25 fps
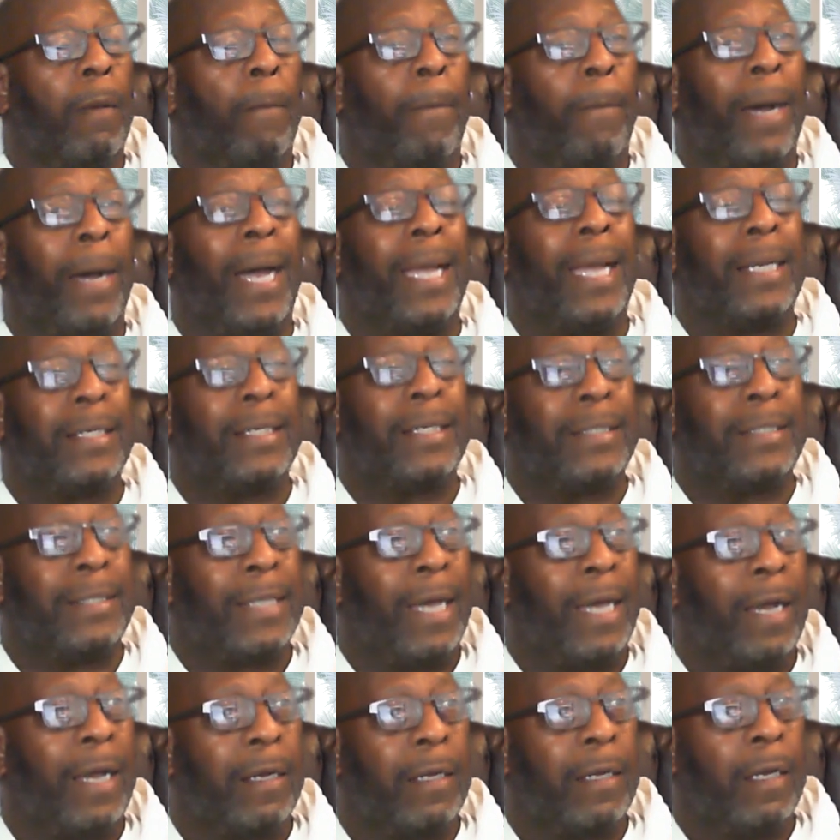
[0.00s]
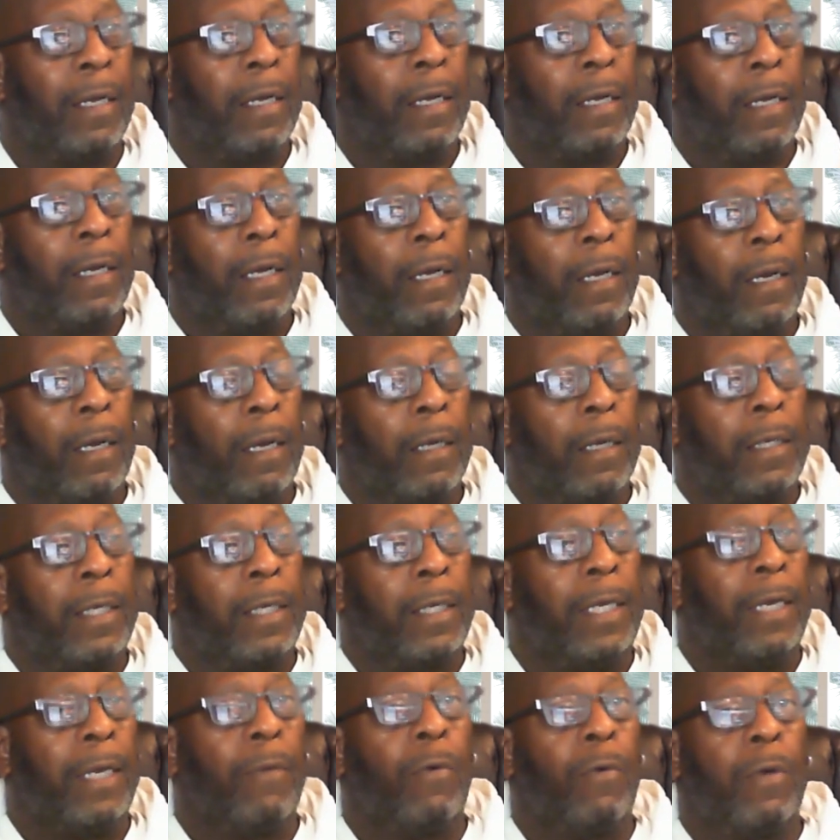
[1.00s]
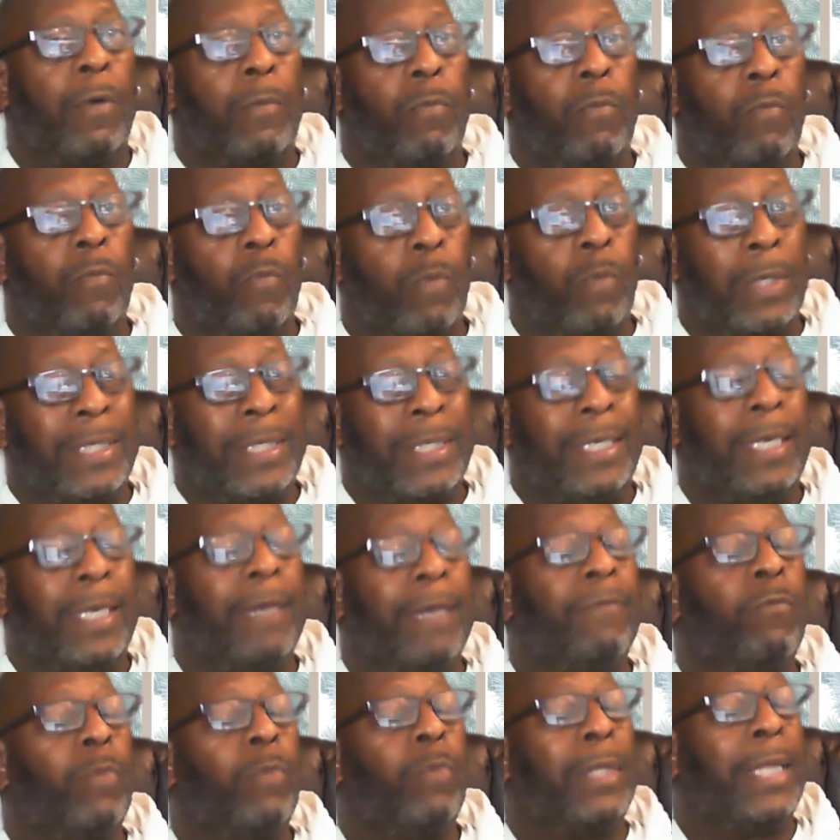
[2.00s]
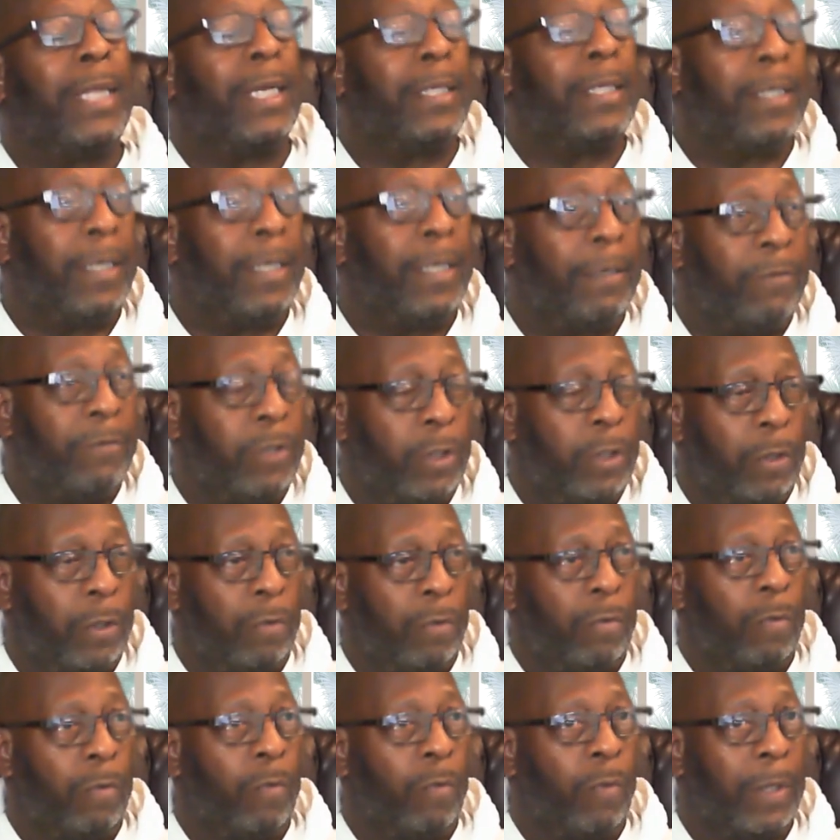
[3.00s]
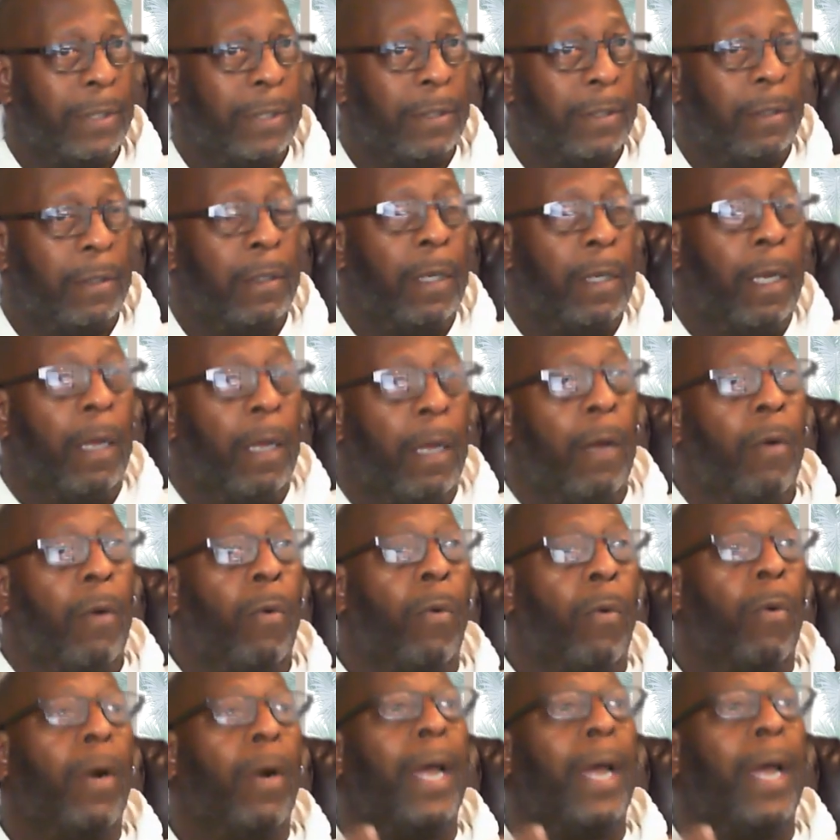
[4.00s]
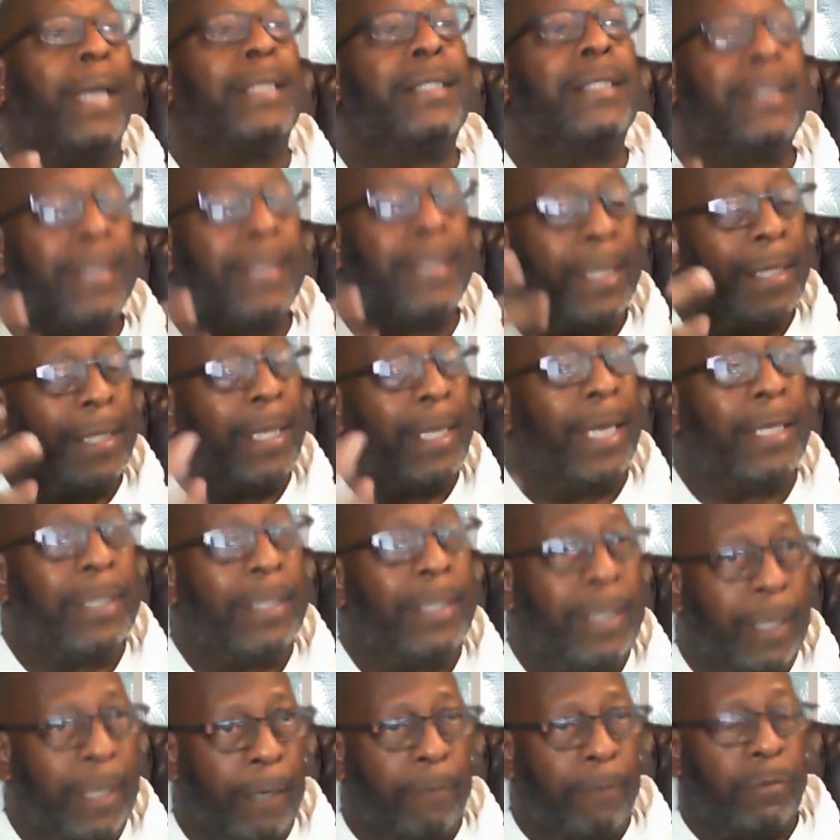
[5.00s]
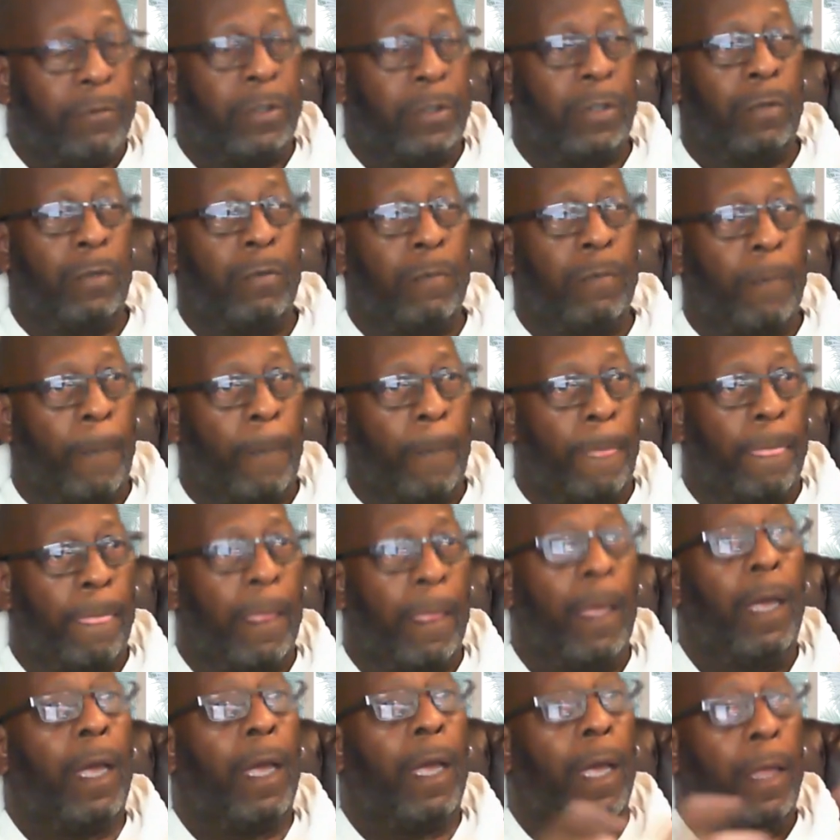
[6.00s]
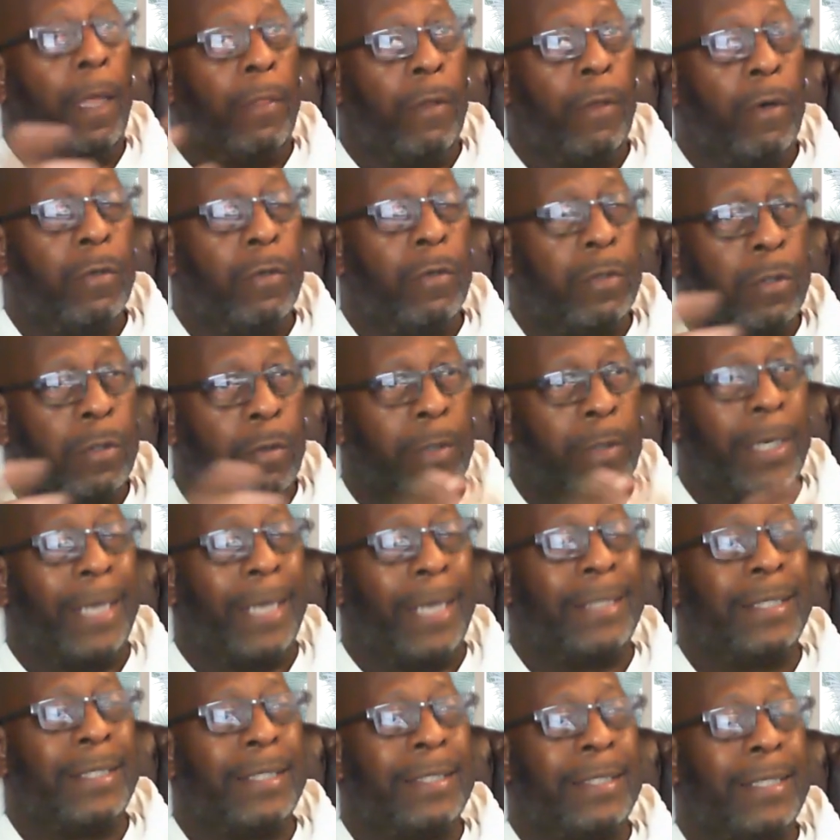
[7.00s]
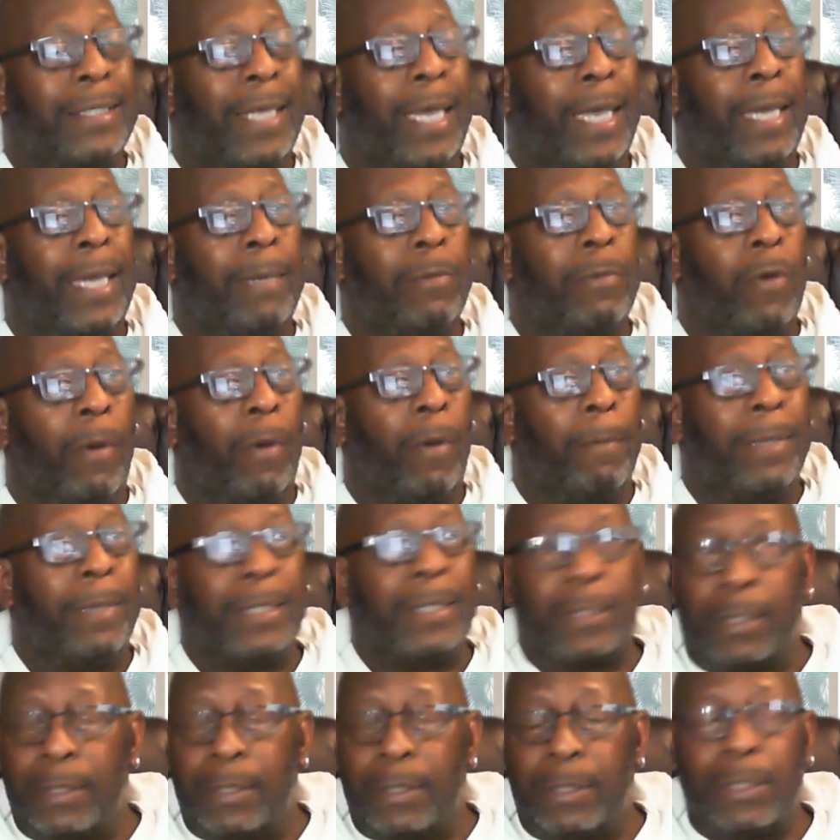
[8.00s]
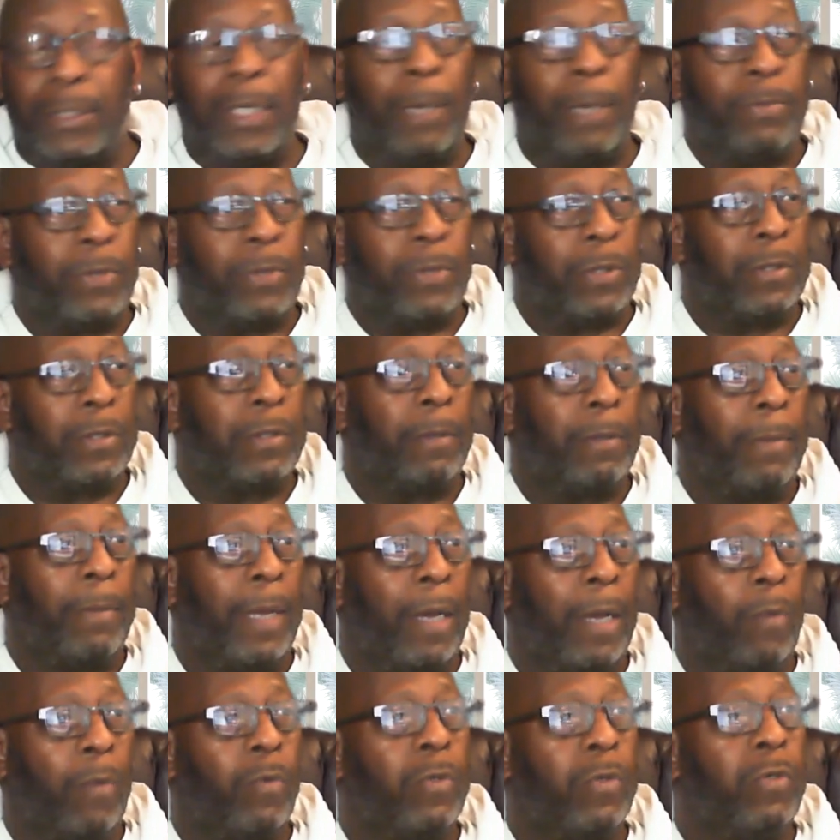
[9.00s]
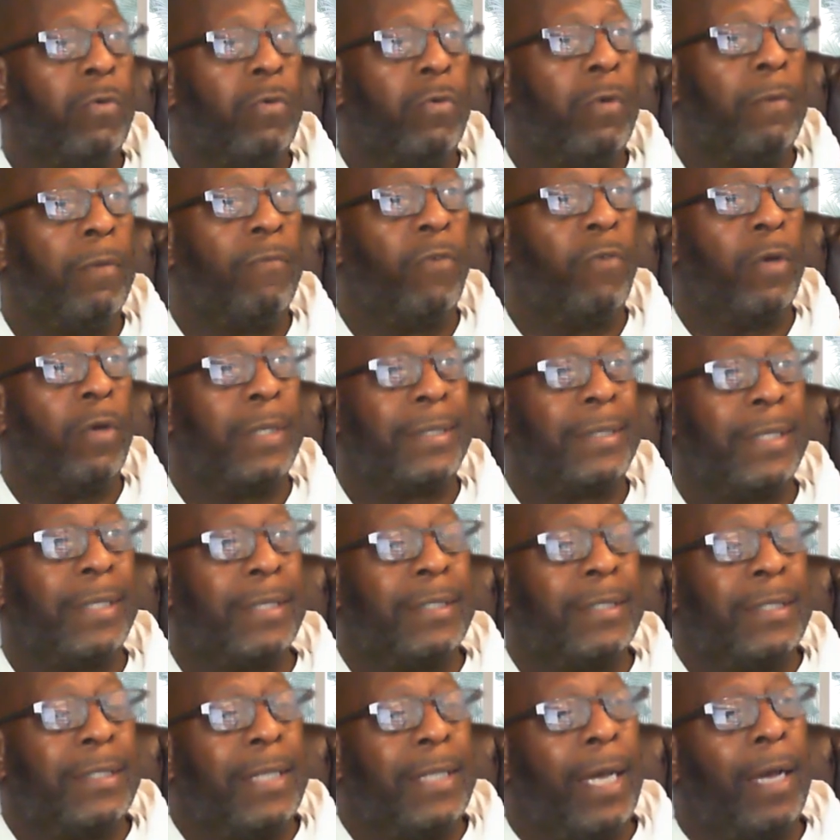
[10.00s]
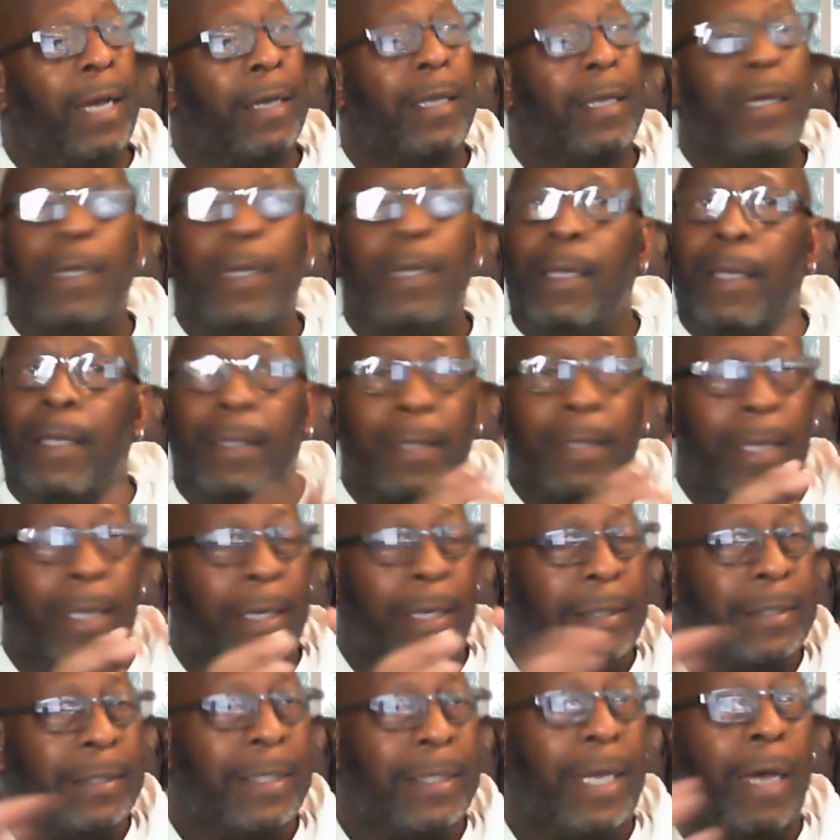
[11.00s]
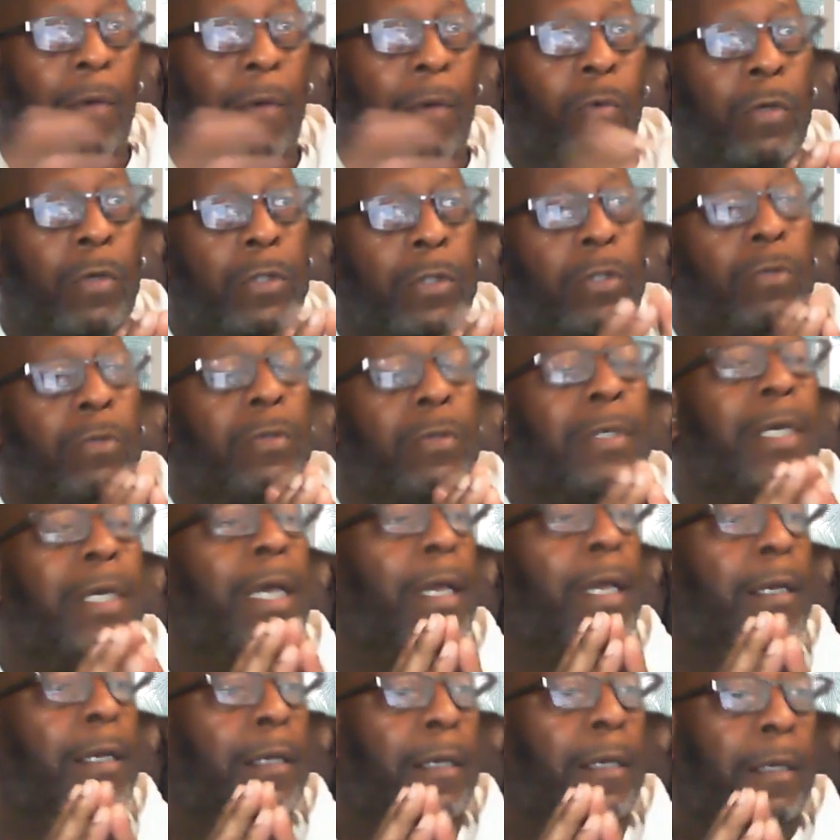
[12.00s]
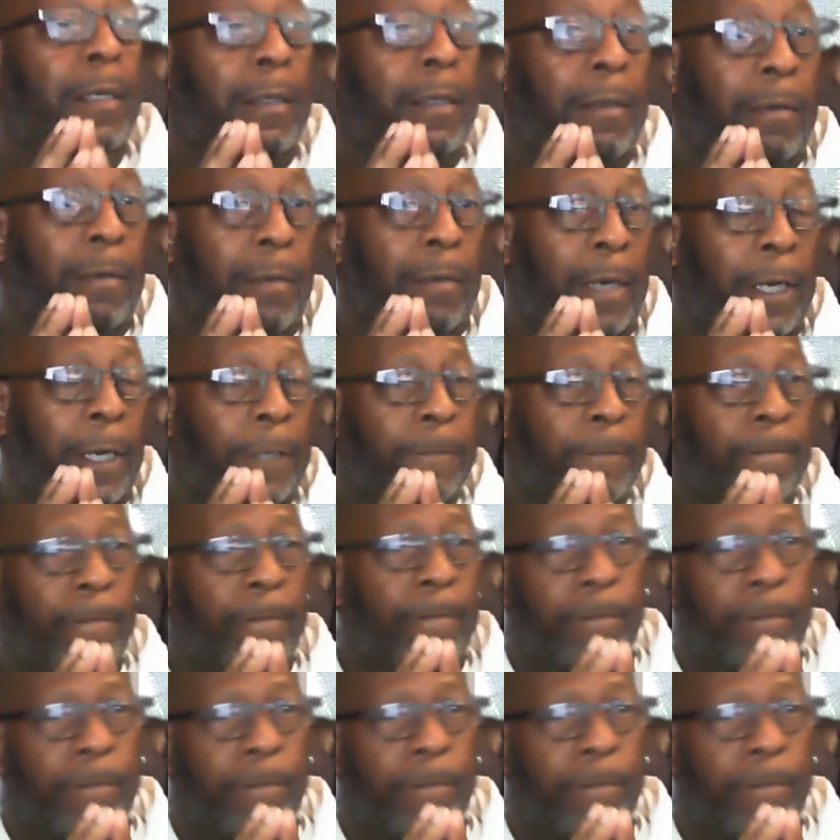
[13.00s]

buying a stock get what what give what that gives you what rights that gives you and those three i just named are misconceptions about when you invest in a stock that is not what you get right